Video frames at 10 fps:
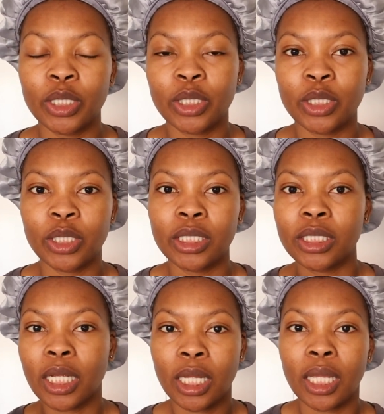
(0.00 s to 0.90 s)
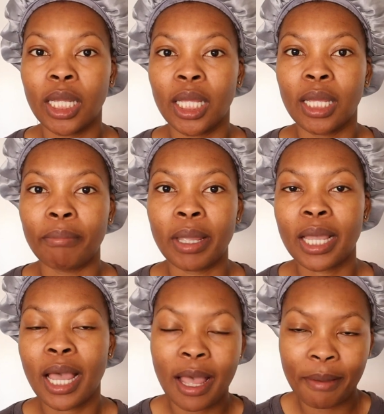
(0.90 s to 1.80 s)
it's just
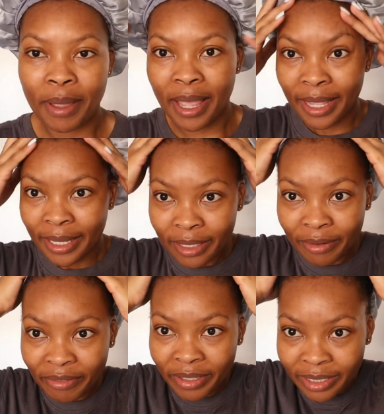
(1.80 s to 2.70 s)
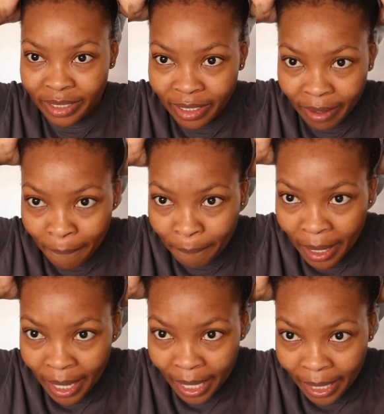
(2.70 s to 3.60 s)
makeup and fixing
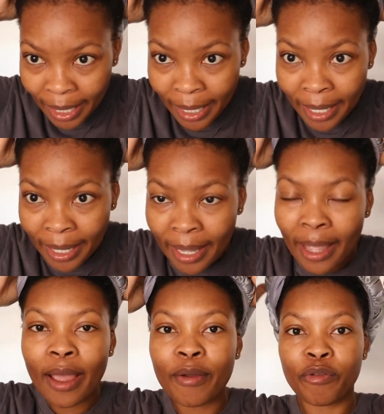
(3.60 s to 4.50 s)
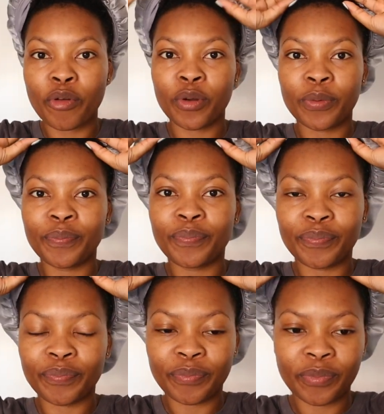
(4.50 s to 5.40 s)
my afro.
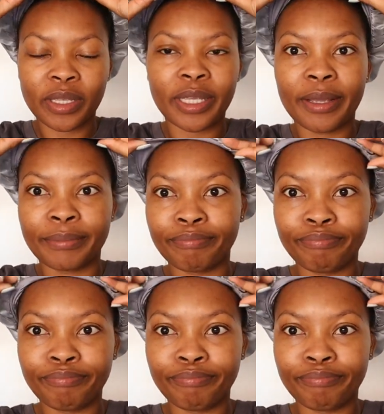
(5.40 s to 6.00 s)
Yeah,